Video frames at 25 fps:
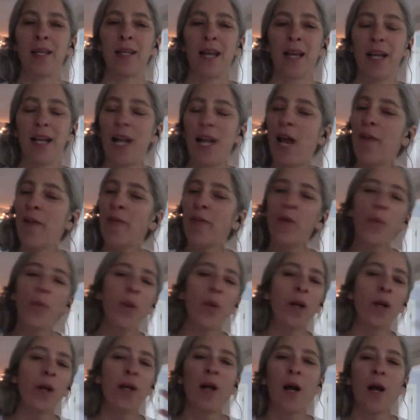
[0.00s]
and
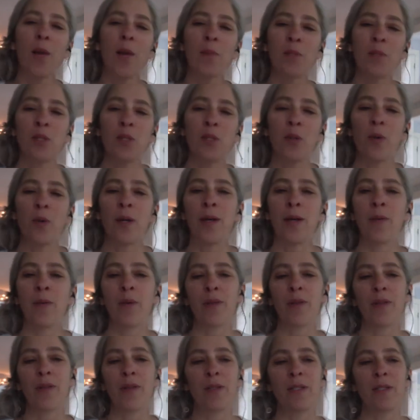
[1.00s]
everyone comes to it
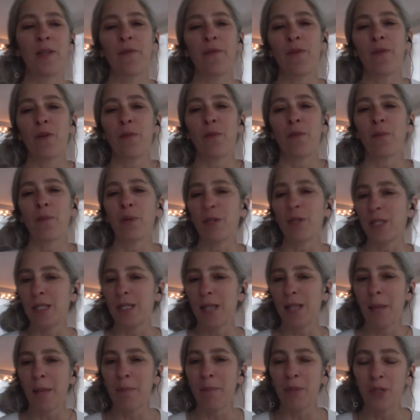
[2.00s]
with a different
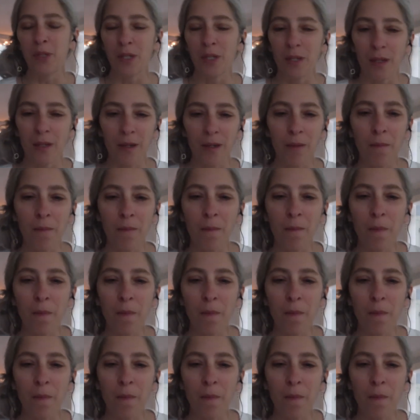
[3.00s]
perception.